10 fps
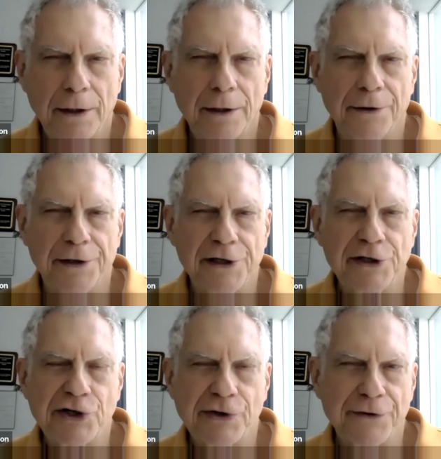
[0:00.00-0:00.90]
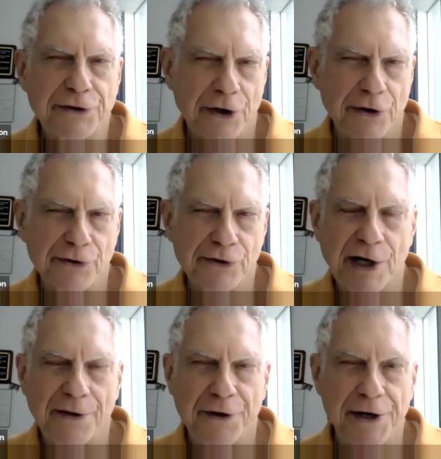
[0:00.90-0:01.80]
And then each of the toes
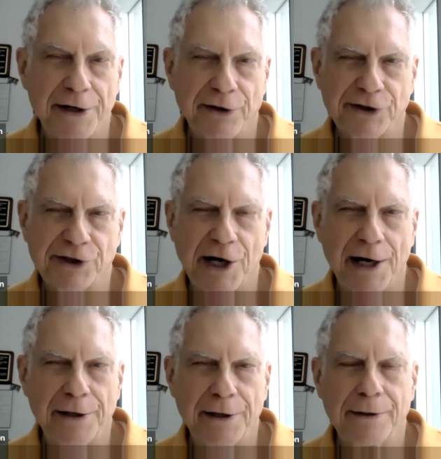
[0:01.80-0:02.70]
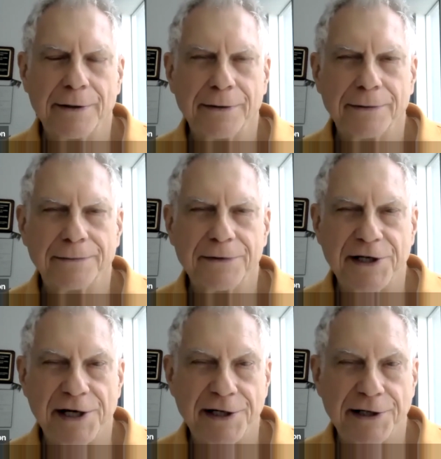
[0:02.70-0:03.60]
on the nail side,
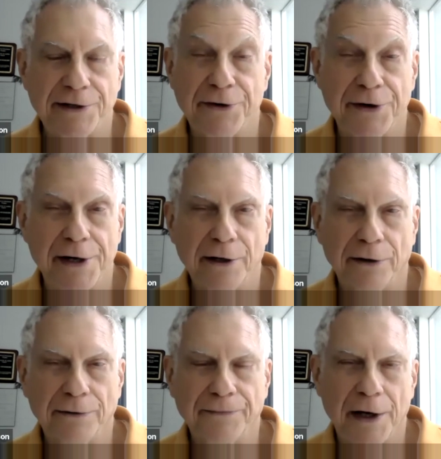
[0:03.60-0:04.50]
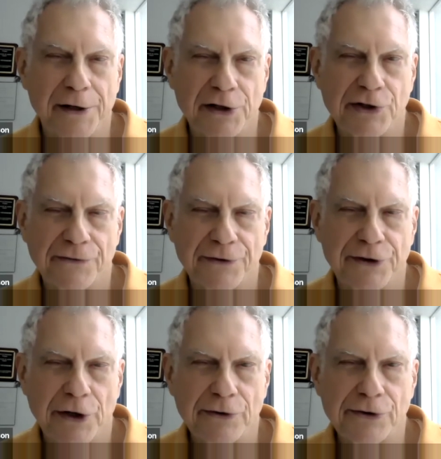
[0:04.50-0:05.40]
taking in the nail on each of the
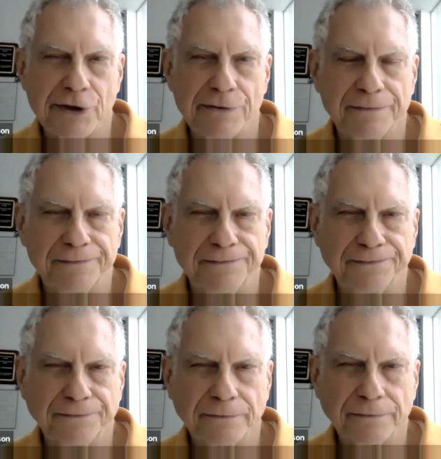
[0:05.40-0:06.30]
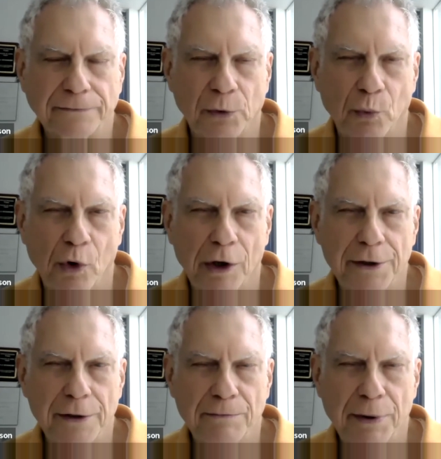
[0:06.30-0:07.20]
toes, one
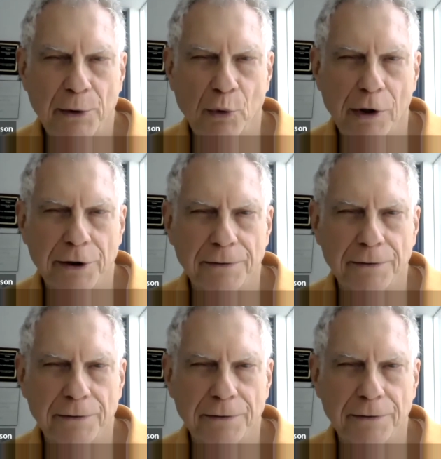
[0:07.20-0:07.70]
by one.